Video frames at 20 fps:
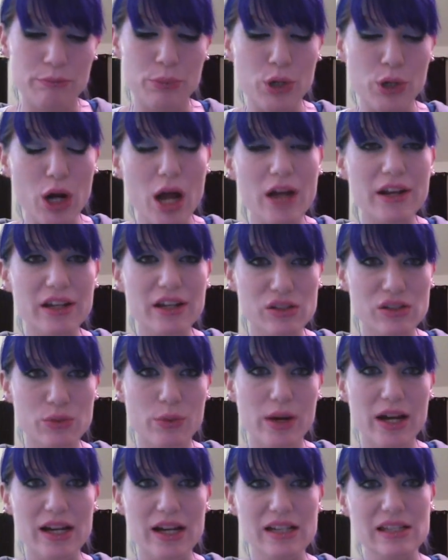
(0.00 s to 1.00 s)

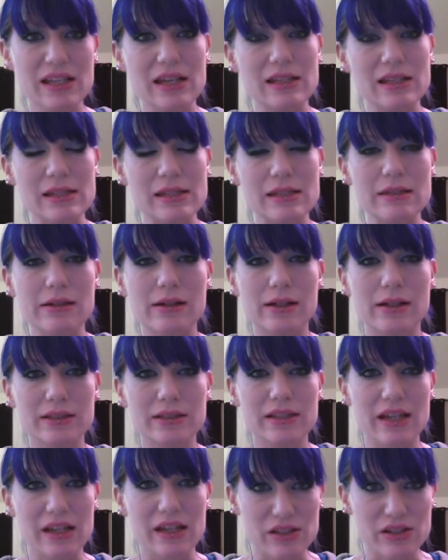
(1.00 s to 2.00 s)
product-wise, it's
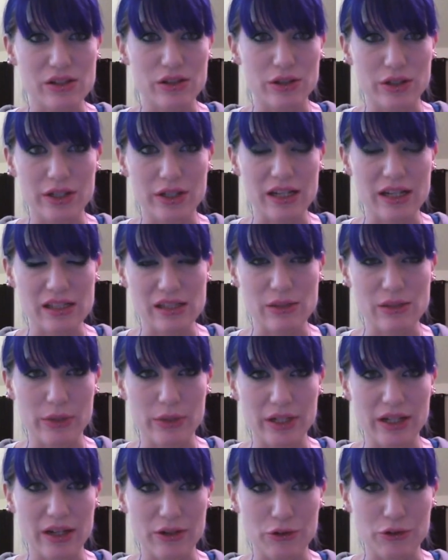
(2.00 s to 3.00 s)
not as good as the
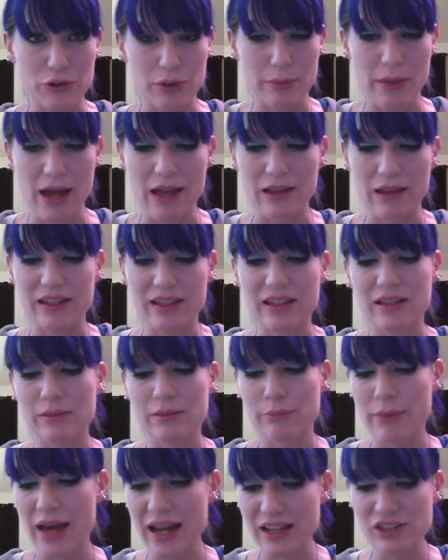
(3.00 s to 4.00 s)
100 palette.
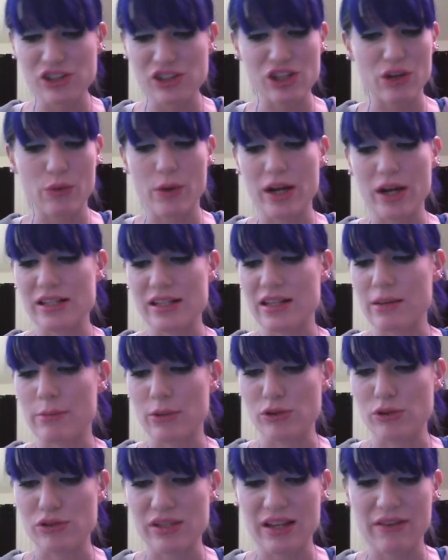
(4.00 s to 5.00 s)
Packaging-wise, it
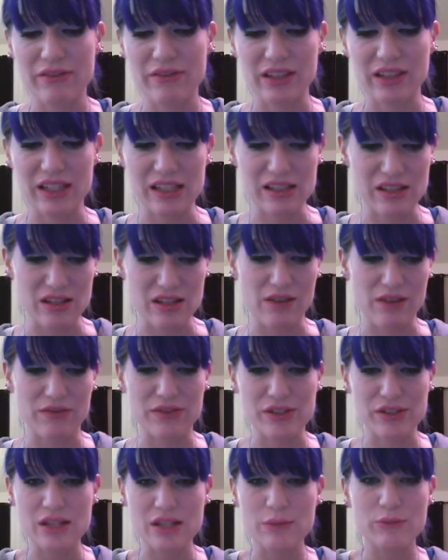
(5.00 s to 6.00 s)
most definitely is not.
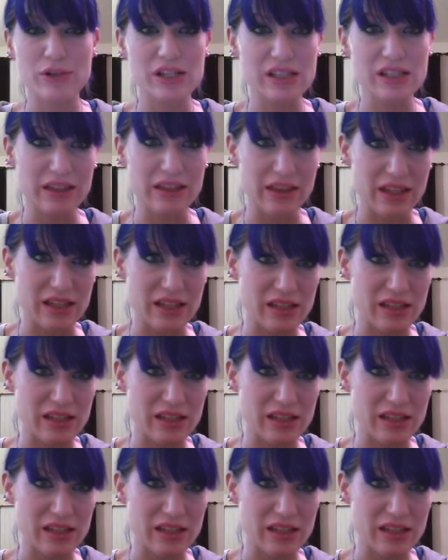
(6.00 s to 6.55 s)
For some reason,